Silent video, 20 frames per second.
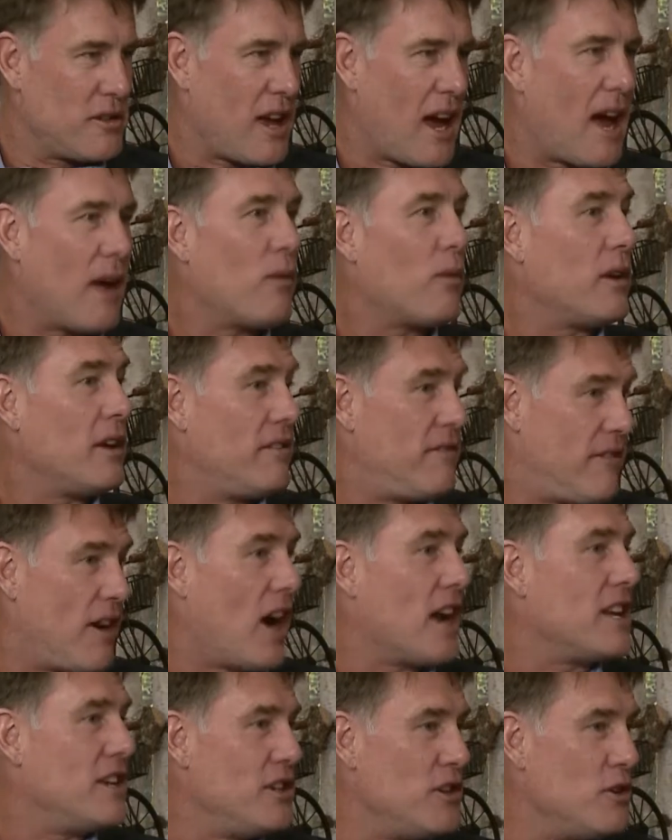that, we
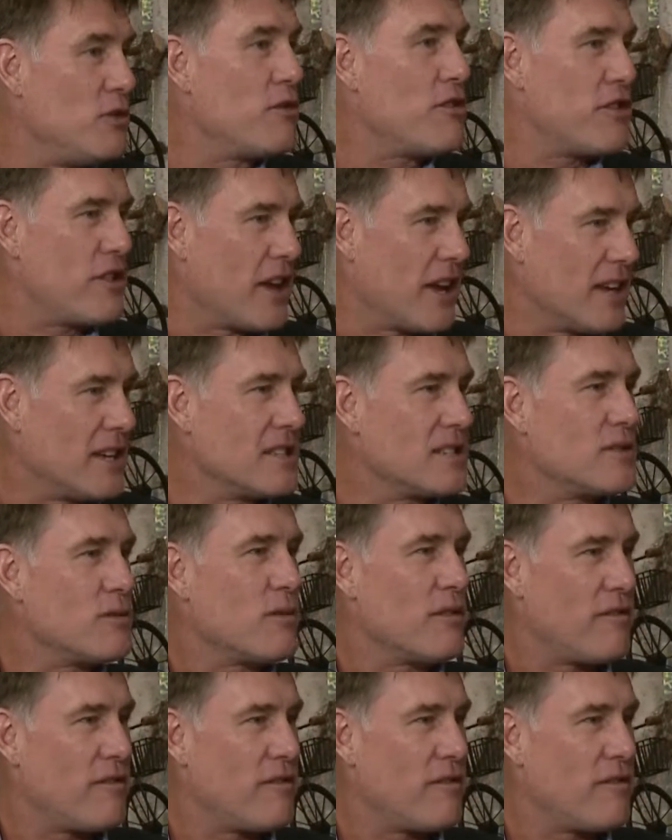find new things.